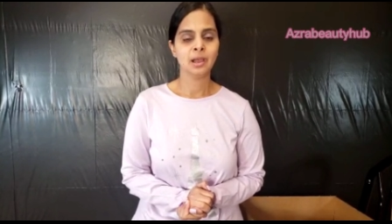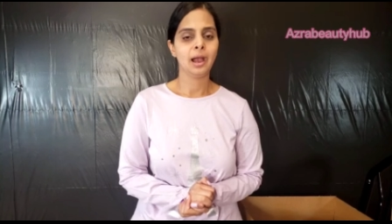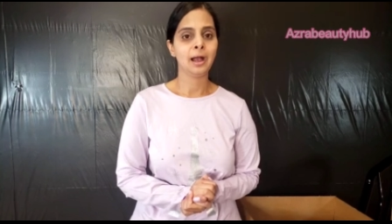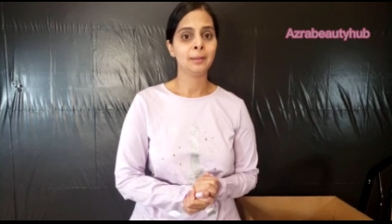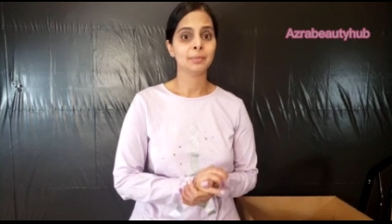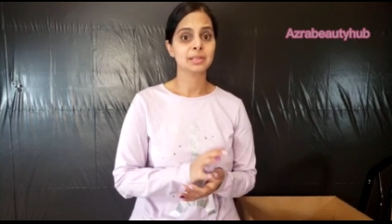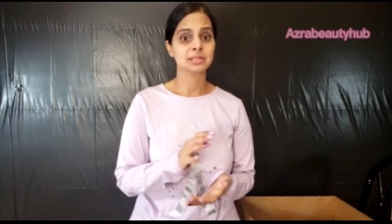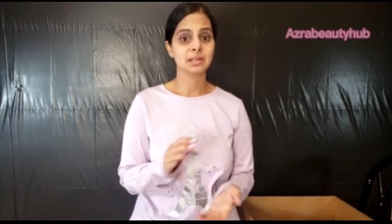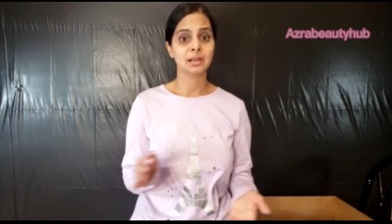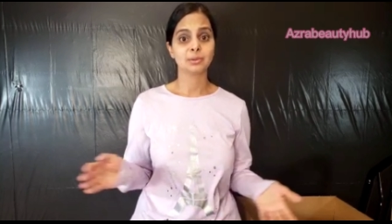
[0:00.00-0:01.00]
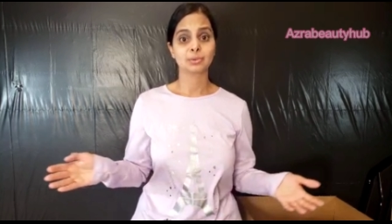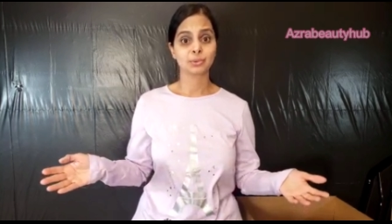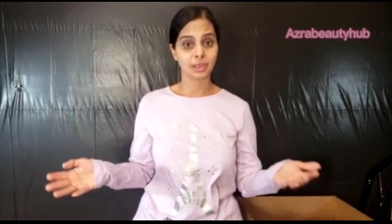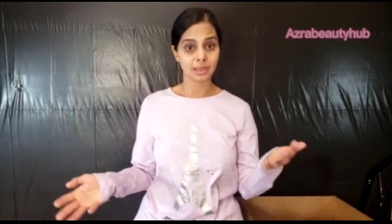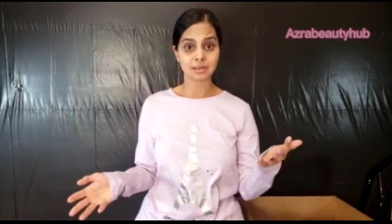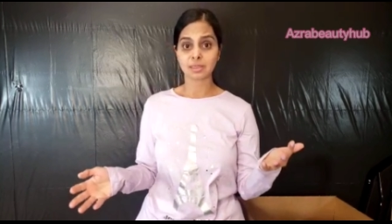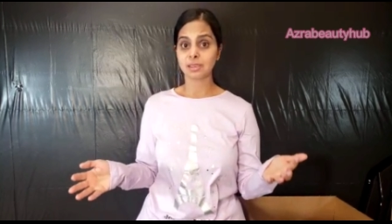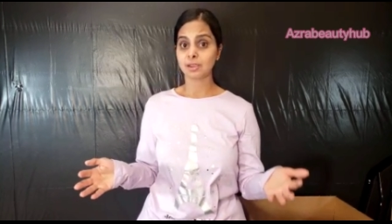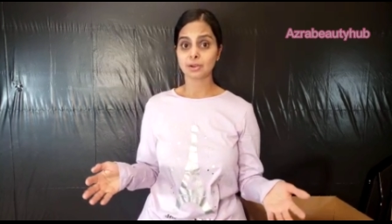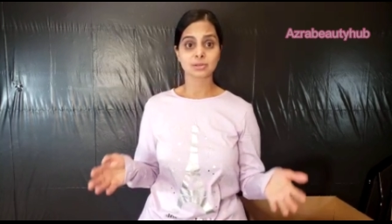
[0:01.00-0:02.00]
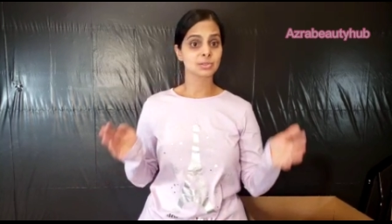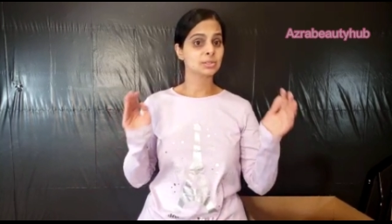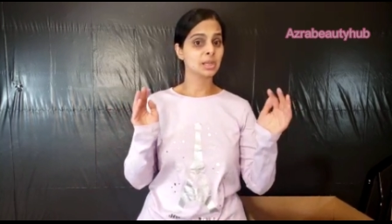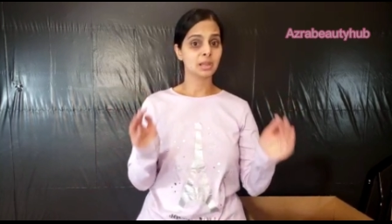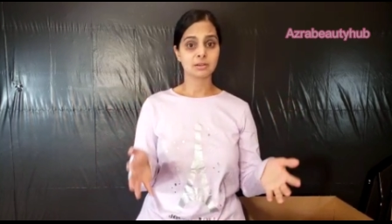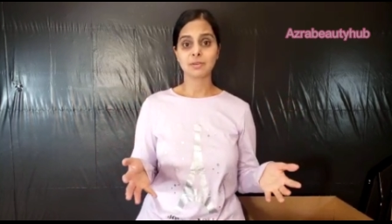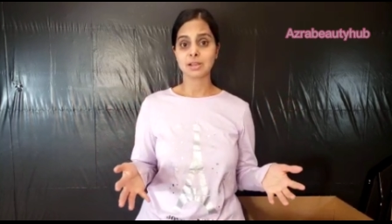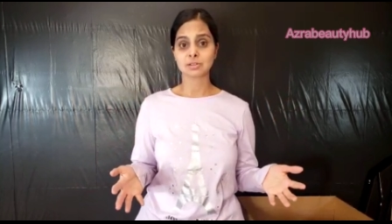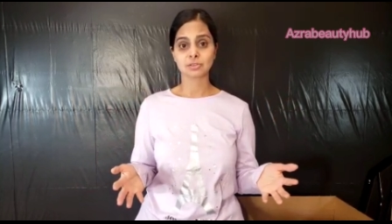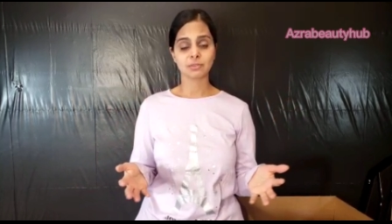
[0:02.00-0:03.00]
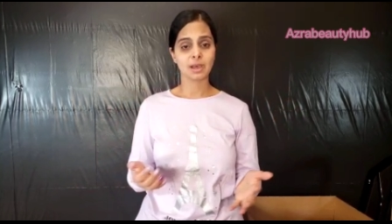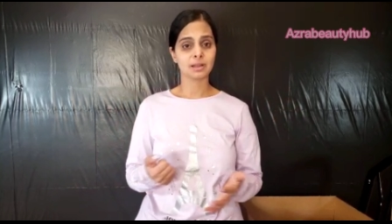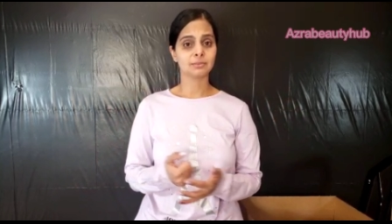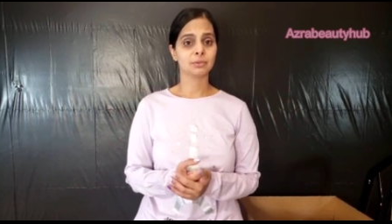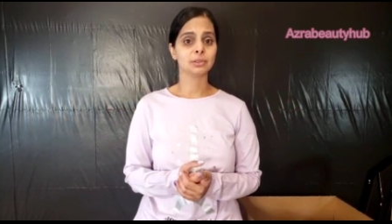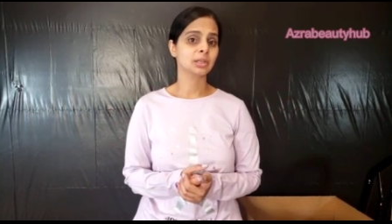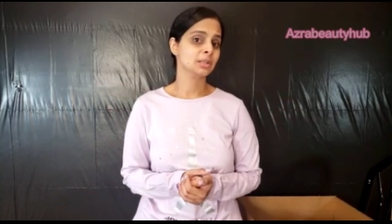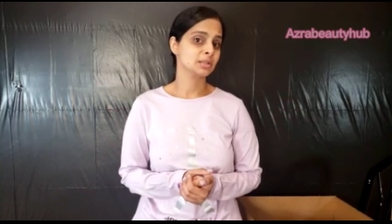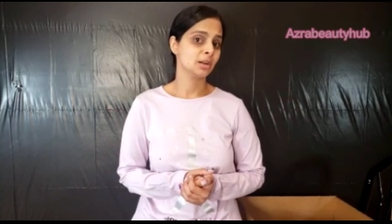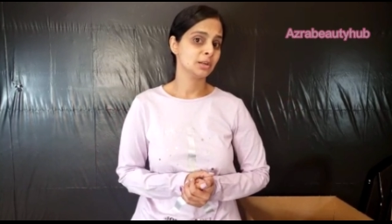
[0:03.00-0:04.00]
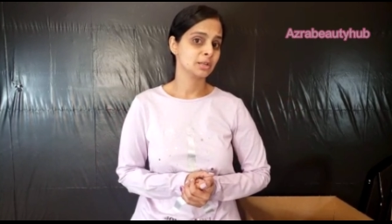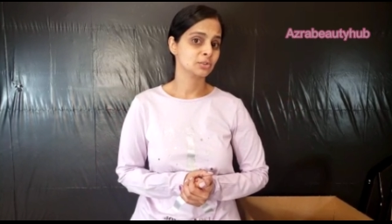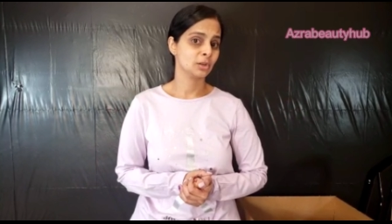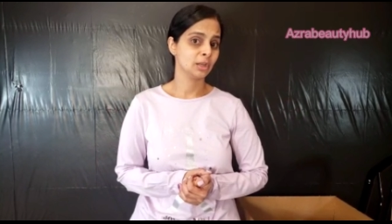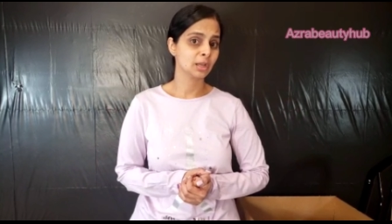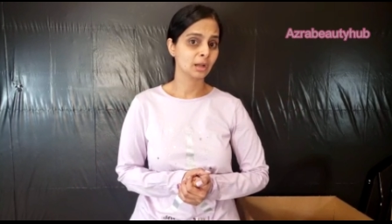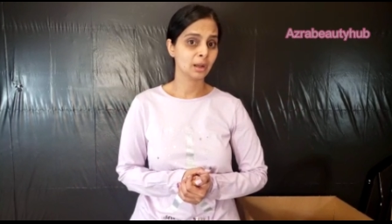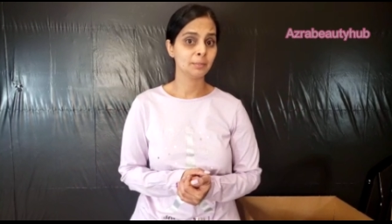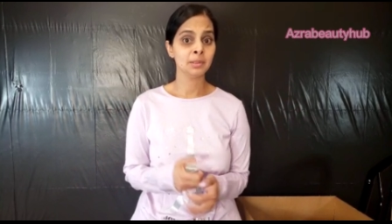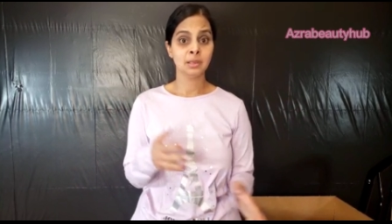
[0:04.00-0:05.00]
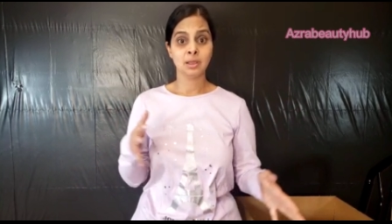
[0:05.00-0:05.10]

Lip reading: It's now through the end of the year, so take advantage of that if you're looking to earn extra income